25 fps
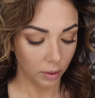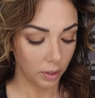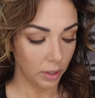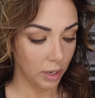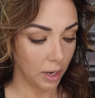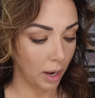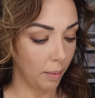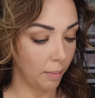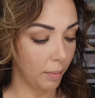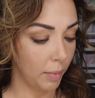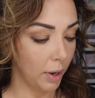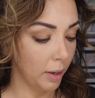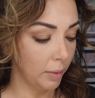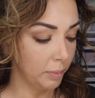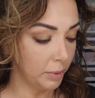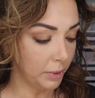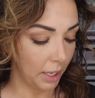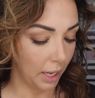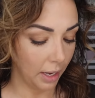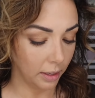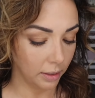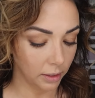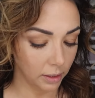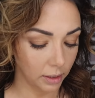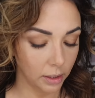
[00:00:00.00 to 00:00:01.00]
Yep,
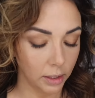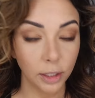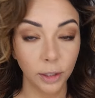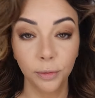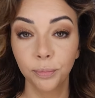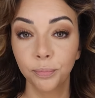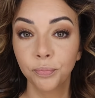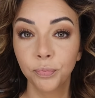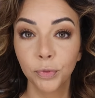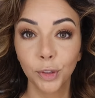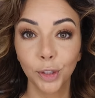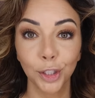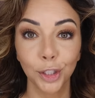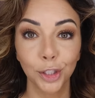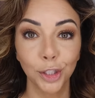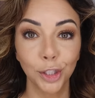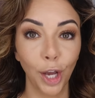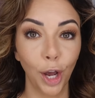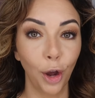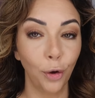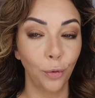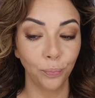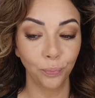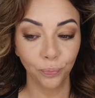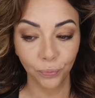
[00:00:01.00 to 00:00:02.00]
obsessed.
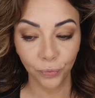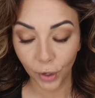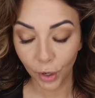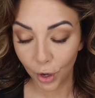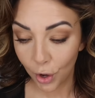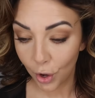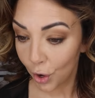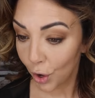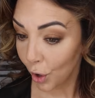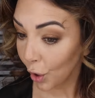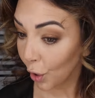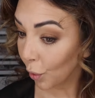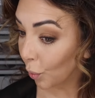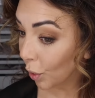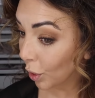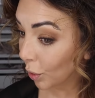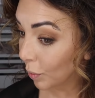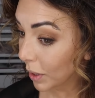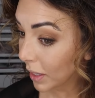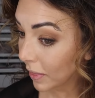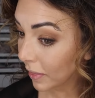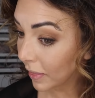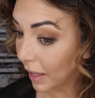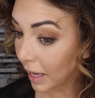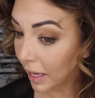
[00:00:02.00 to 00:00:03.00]
So, what are
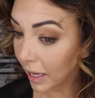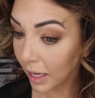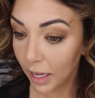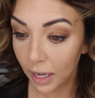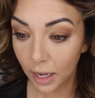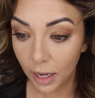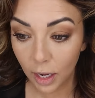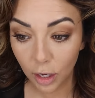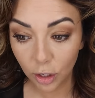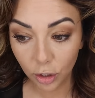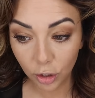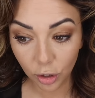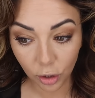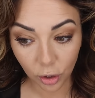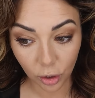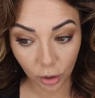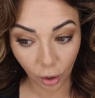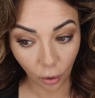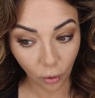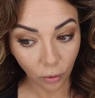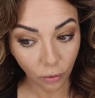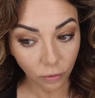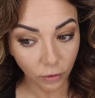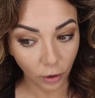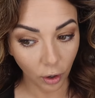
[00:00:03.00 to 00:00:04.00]
we thinking
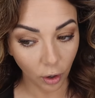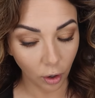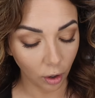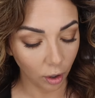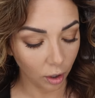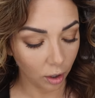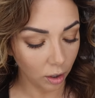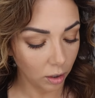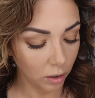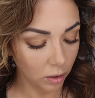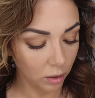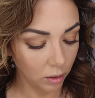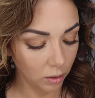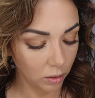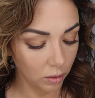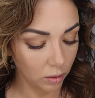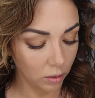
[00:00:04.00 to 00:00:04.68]
so far?